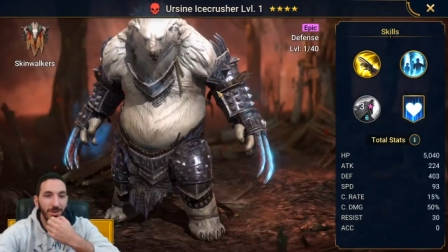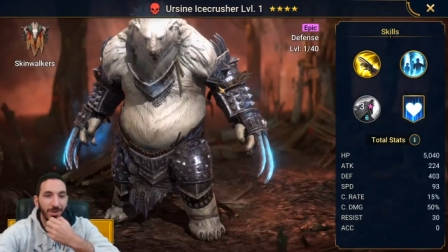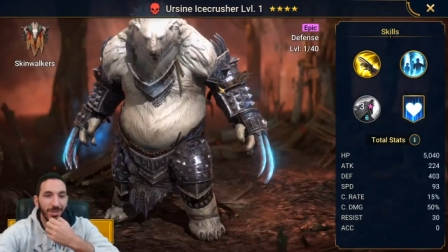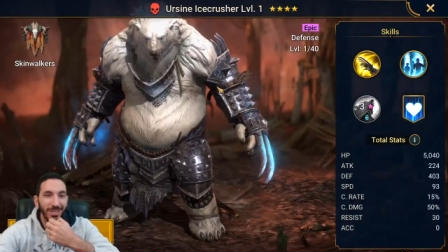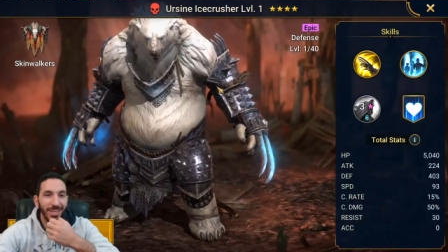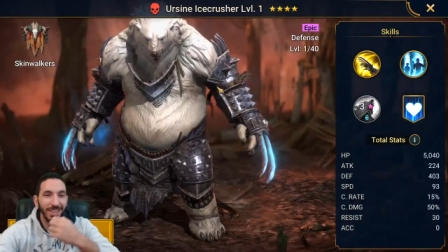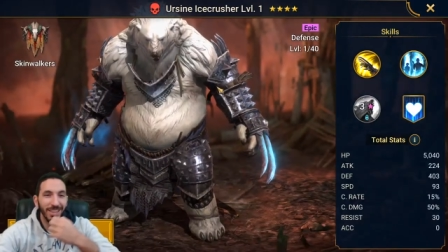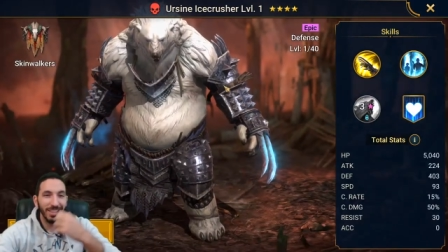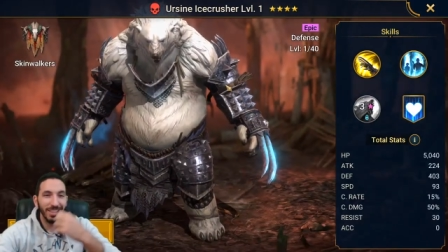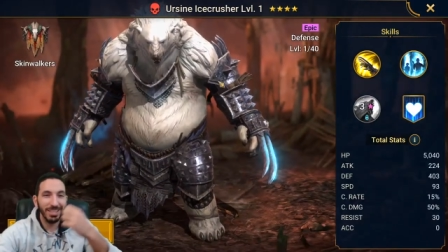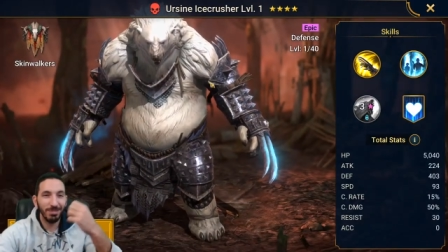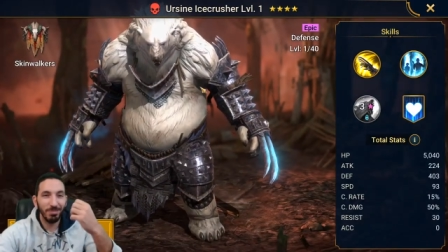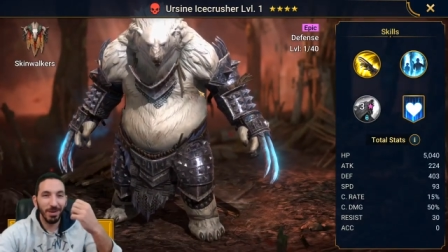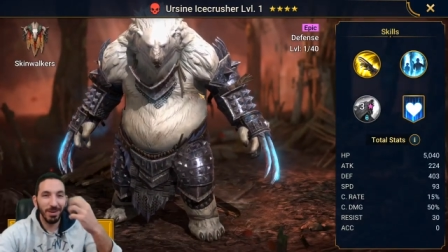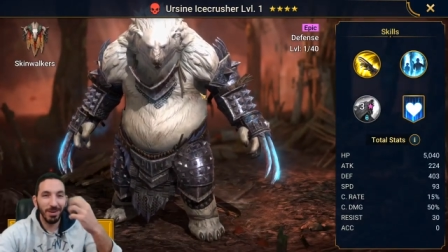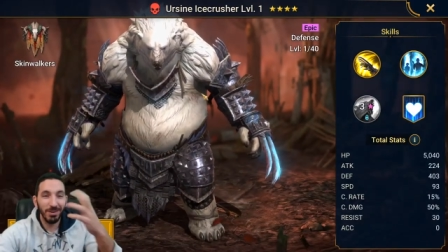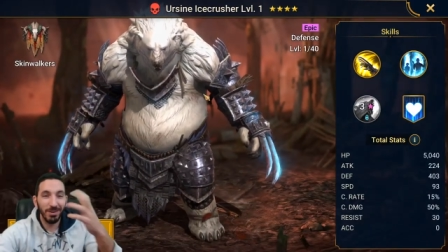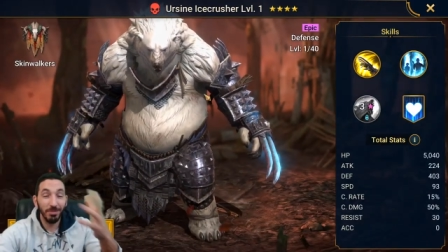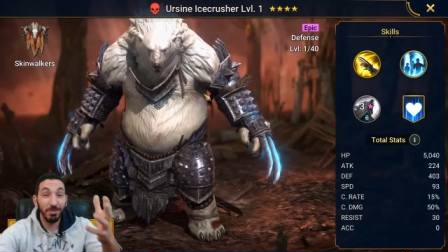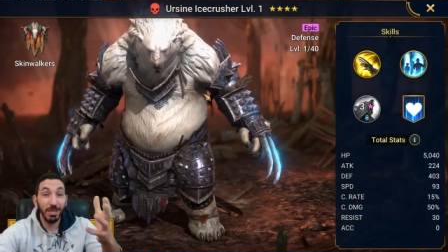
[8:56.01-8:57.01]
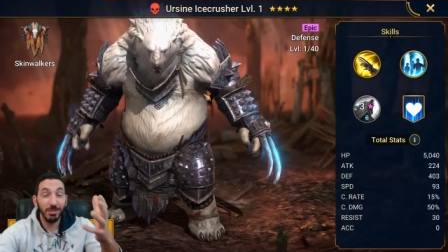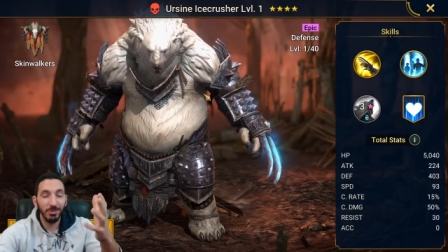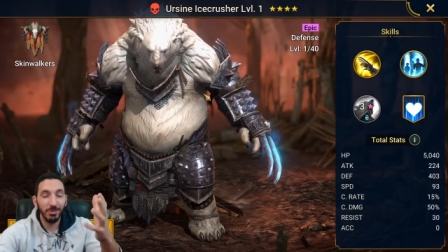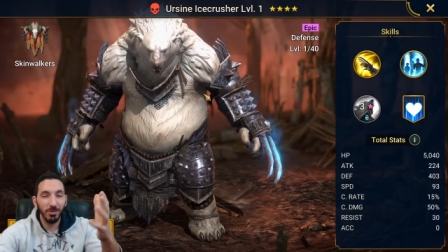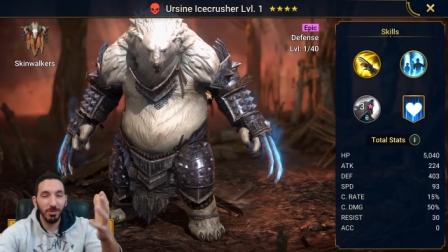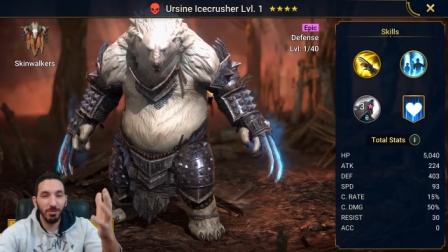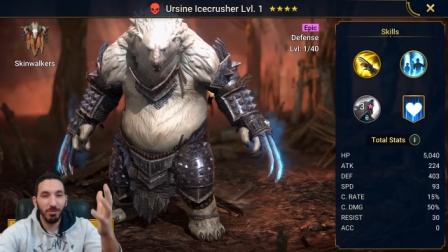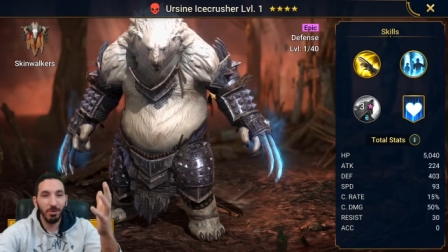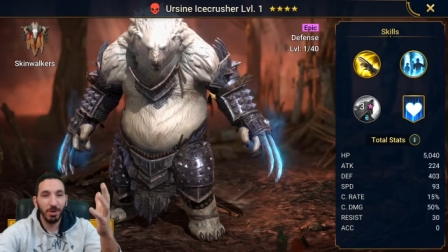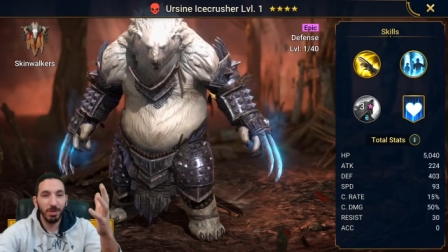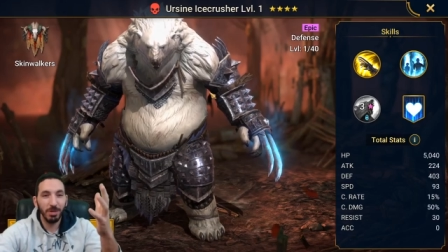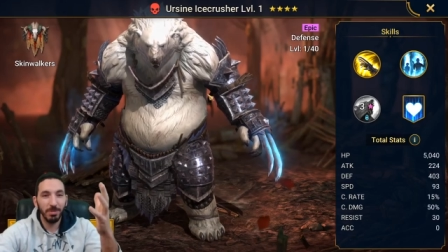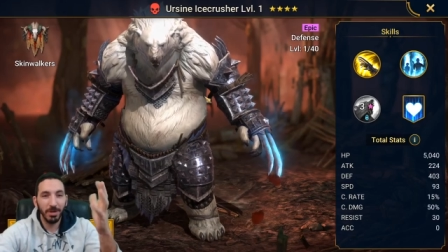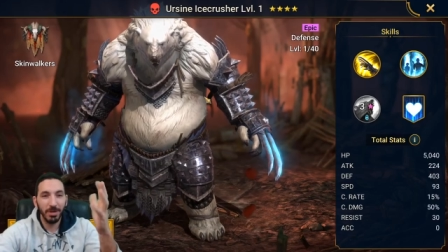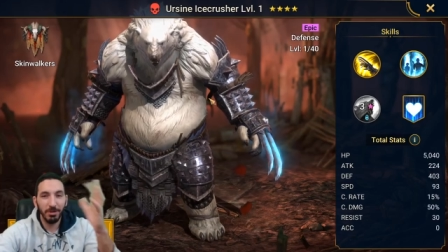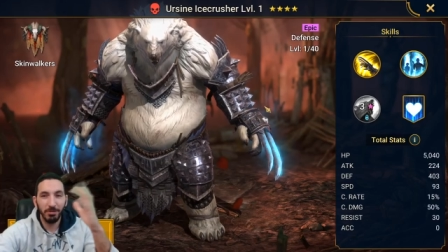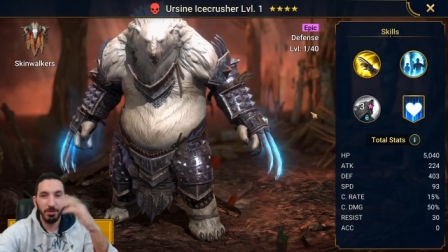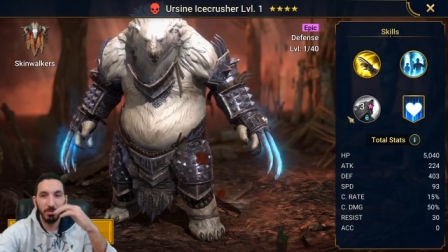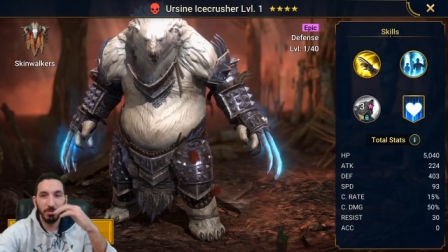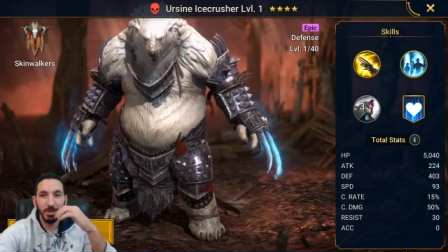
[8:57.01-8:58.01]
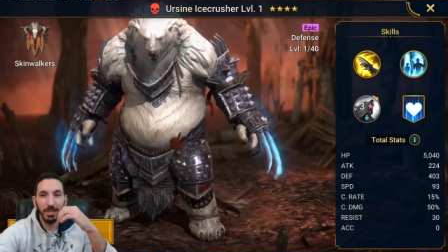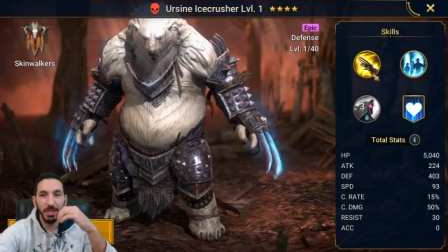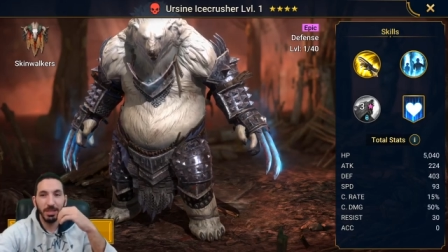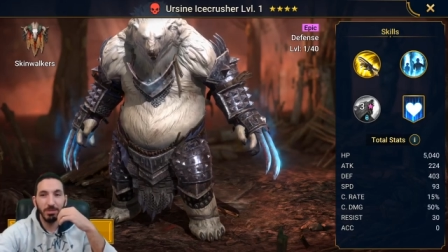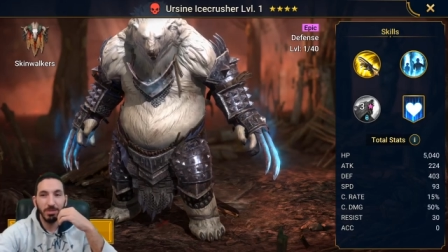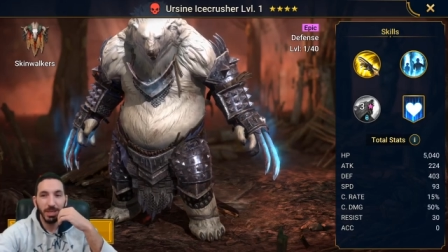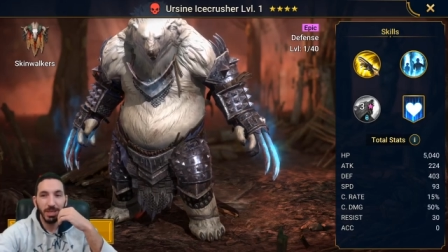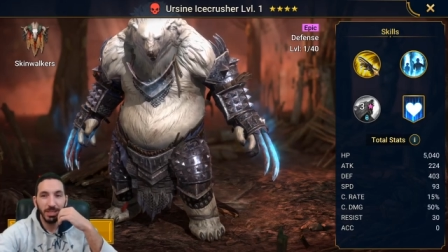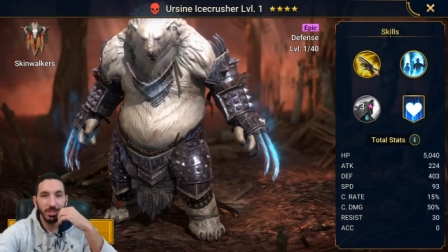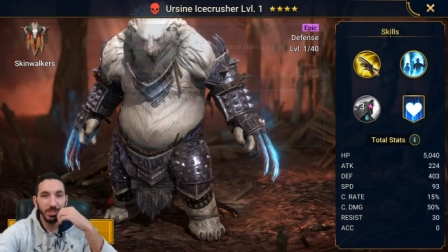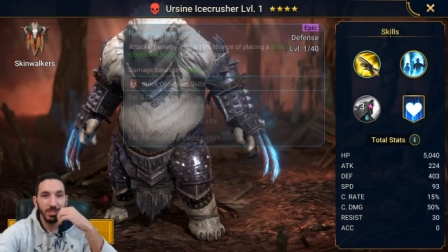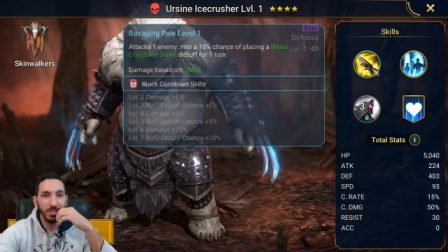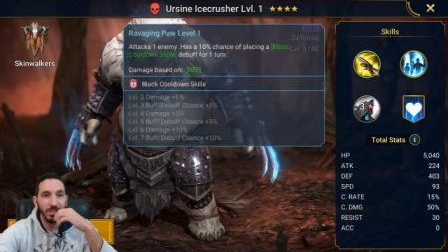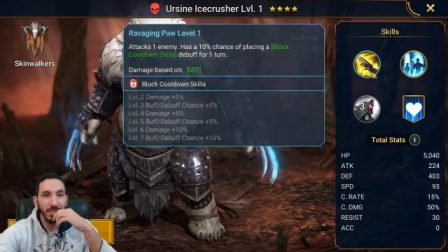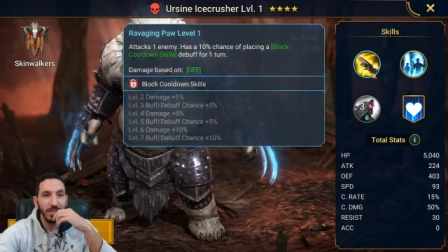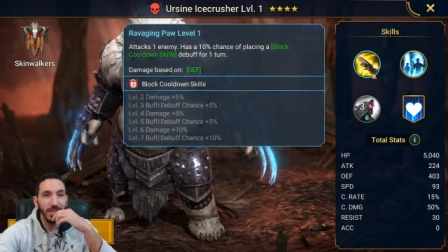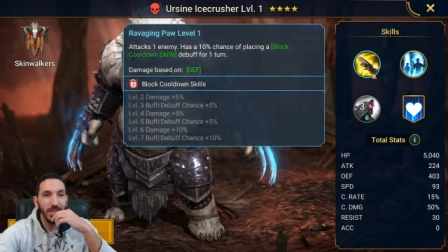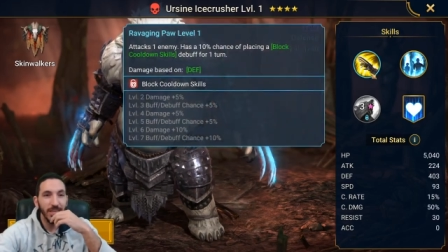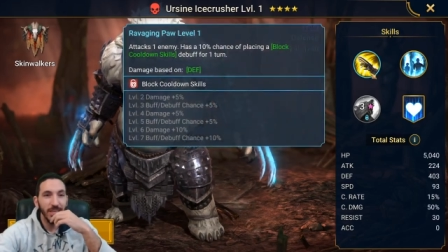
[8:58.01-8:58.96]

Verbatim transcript: Look at this bear. It reminds me of Volibear from League of Legends.